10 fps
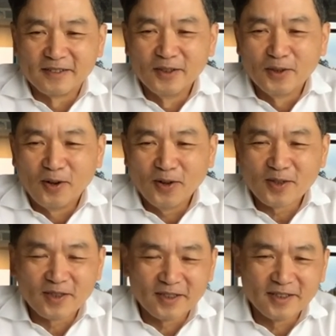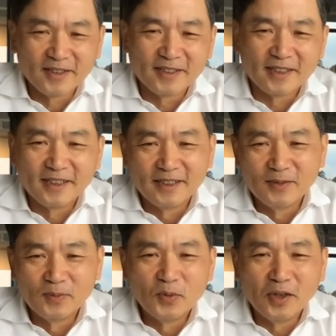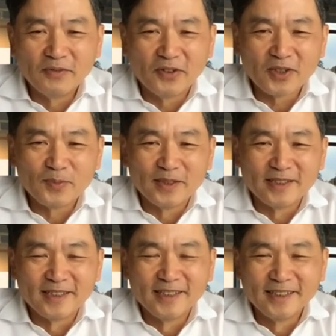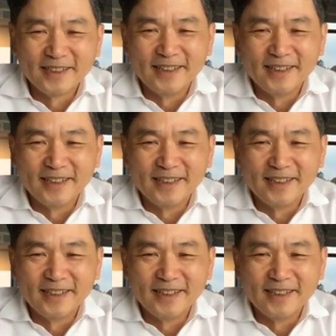good laws, poor enforcements.